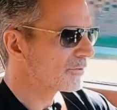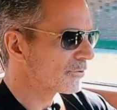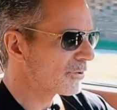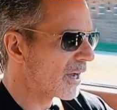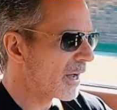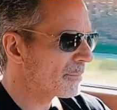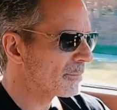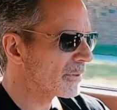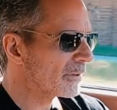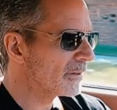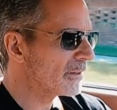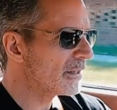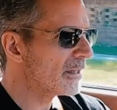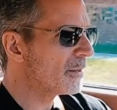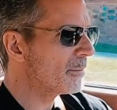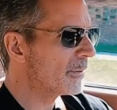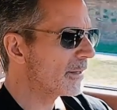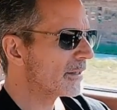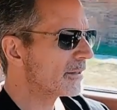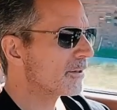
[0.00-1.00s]
dropped a
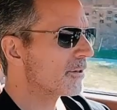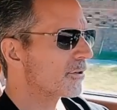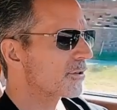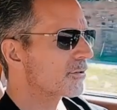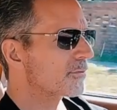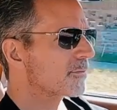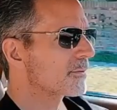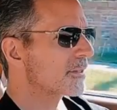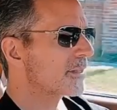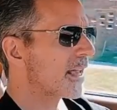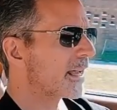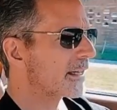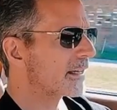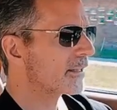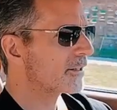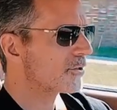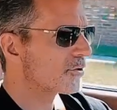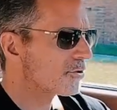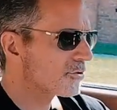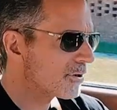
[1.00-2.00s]
little bit in the
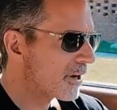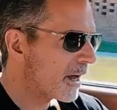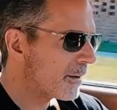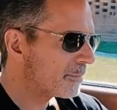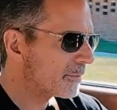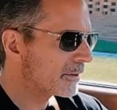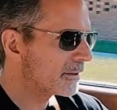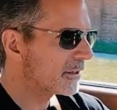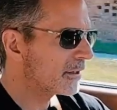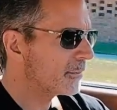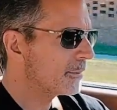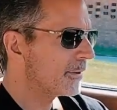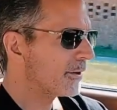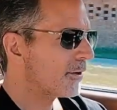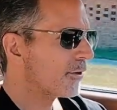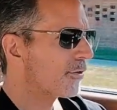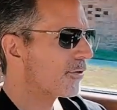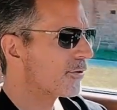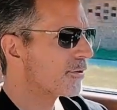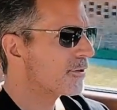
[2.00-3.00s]
second year, dropped a little bit
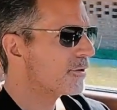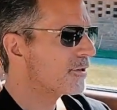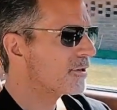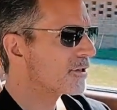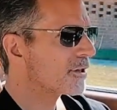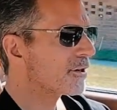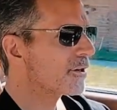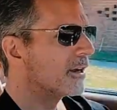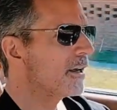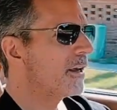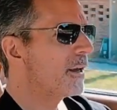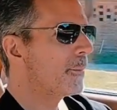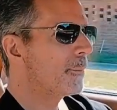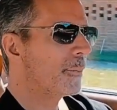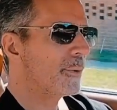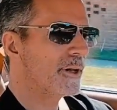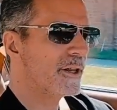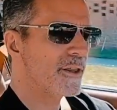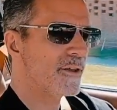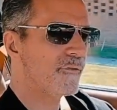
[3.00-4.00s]
in the third year,
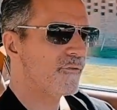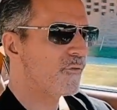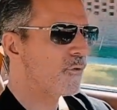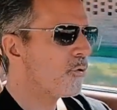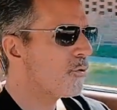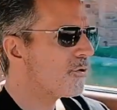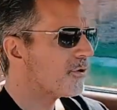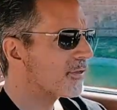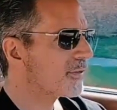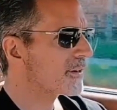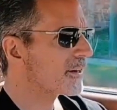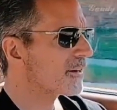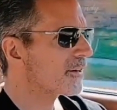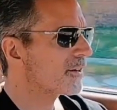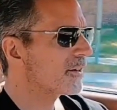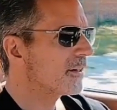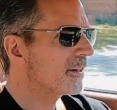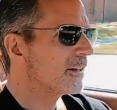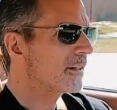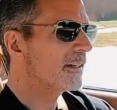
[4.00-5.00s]
but in the fourth
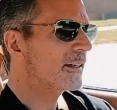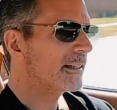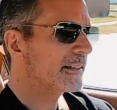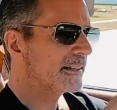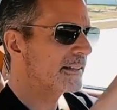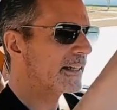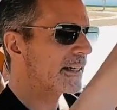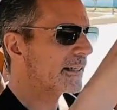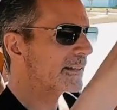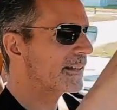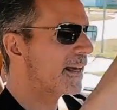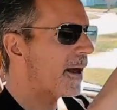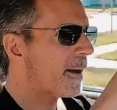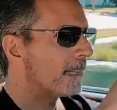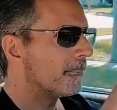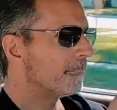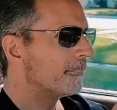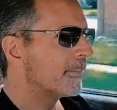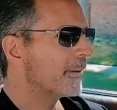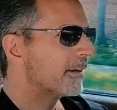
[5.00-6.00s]
year, it ticked
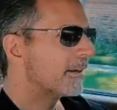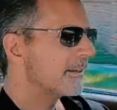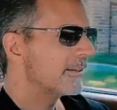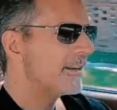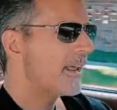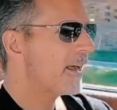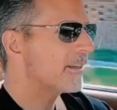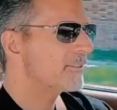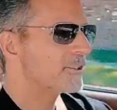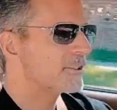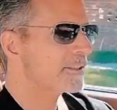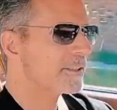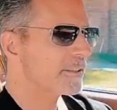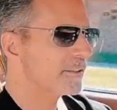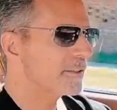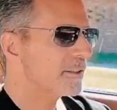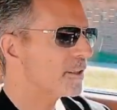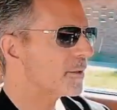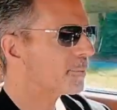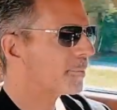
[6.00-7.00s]
up. Not just a
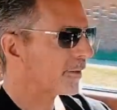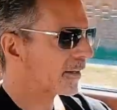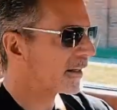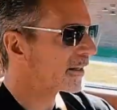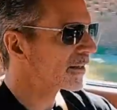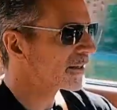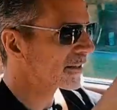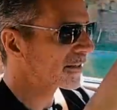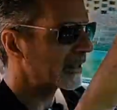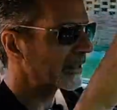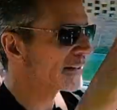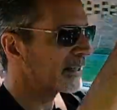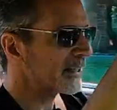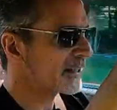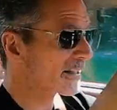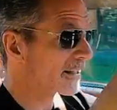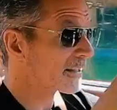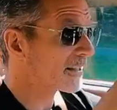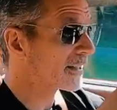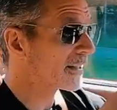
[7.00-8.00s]
little bit, like
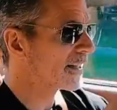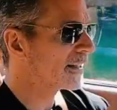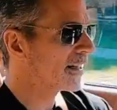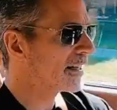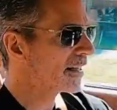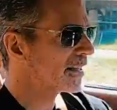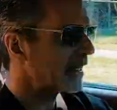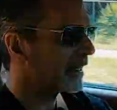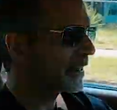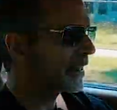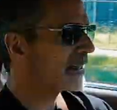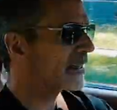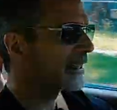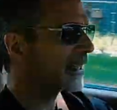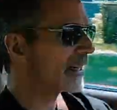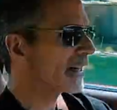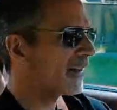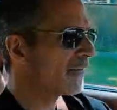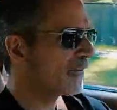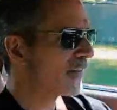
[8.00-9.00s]
statistically
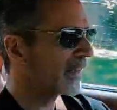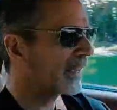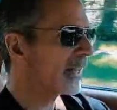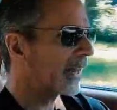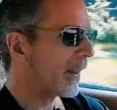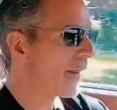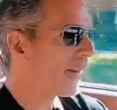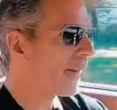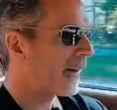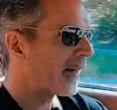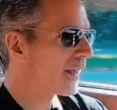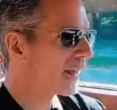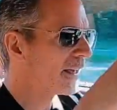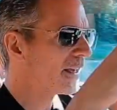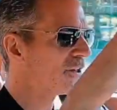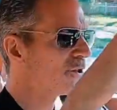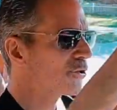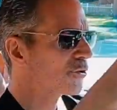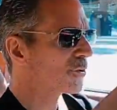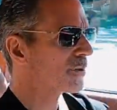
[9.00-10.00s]
significant
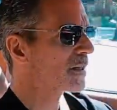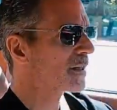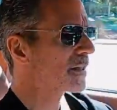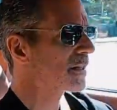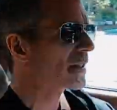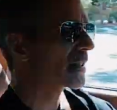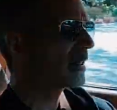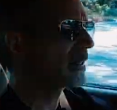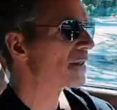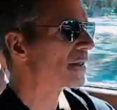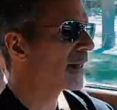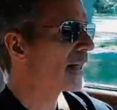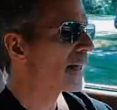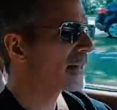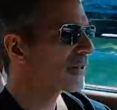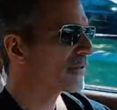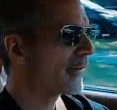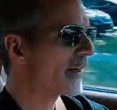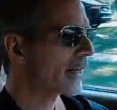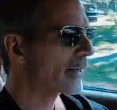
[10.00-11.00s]
increase in
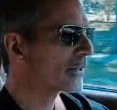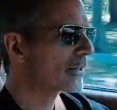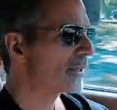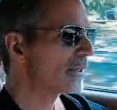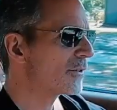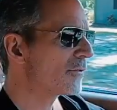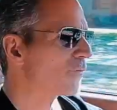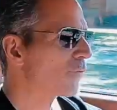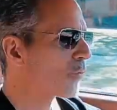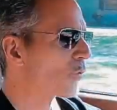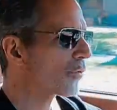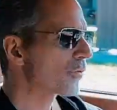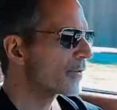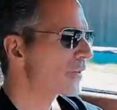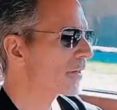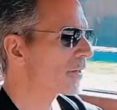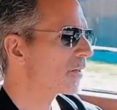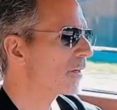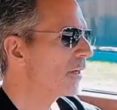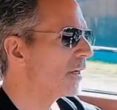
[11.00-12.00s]
satisfaction in the fourth year.
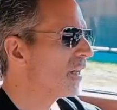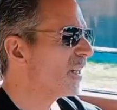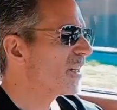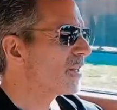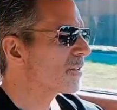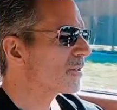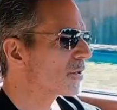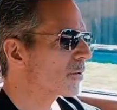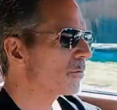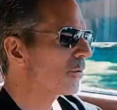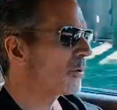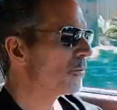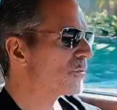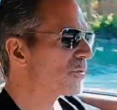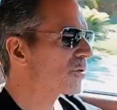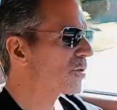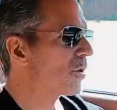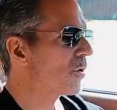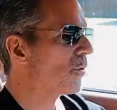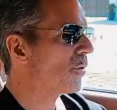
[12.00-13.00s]
So what was
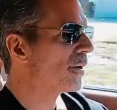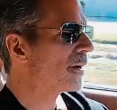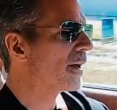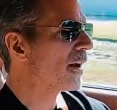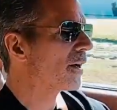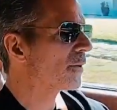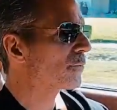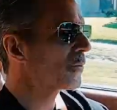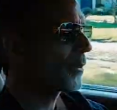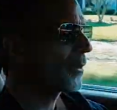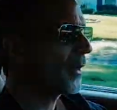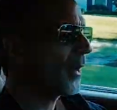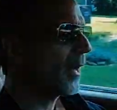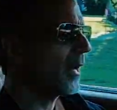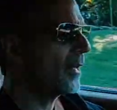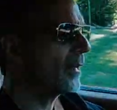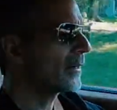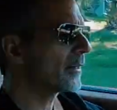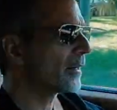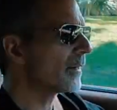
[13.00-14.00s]
going on with
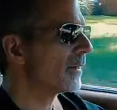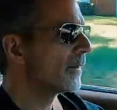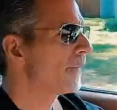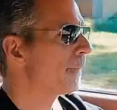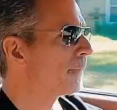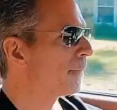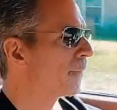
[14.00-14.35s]
Honda?